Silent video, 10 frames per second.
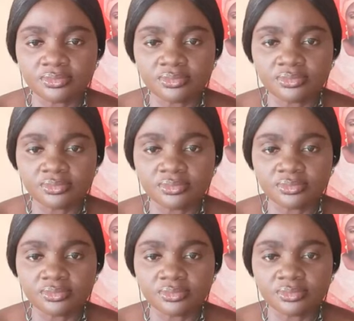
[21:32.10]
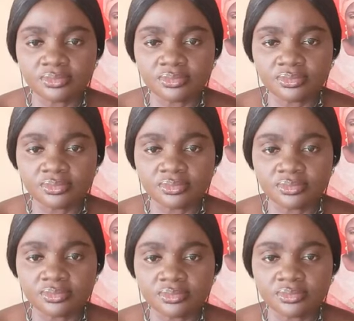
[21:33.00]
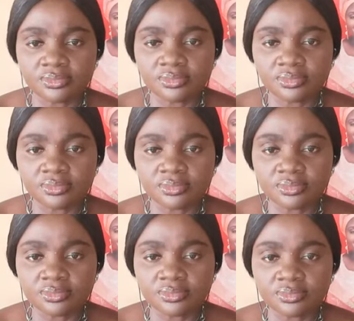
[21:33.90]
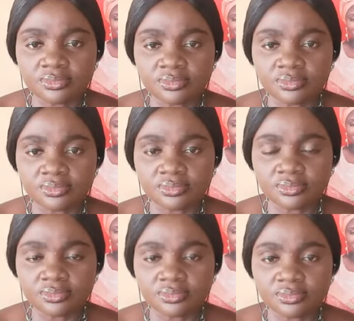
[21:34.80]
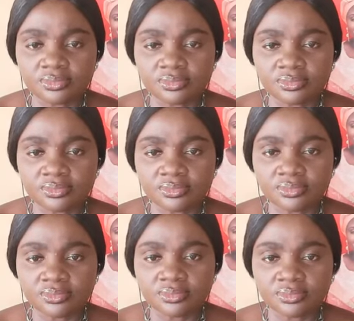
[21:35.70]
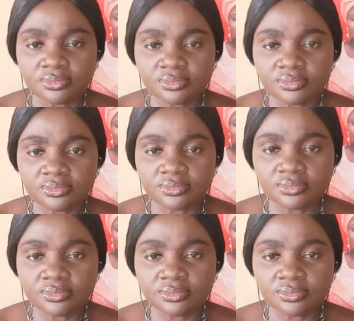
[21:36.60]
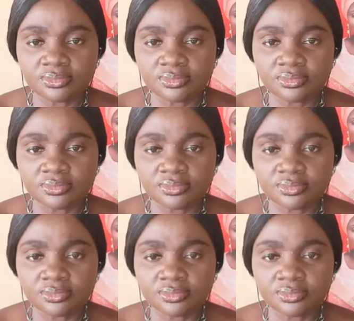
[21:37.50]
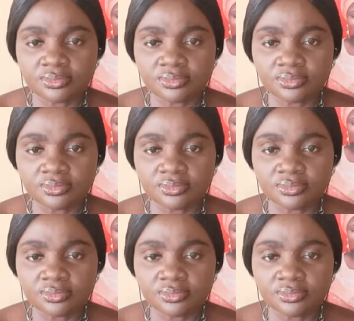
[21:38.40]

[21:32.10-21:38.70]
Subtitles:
(not speaking)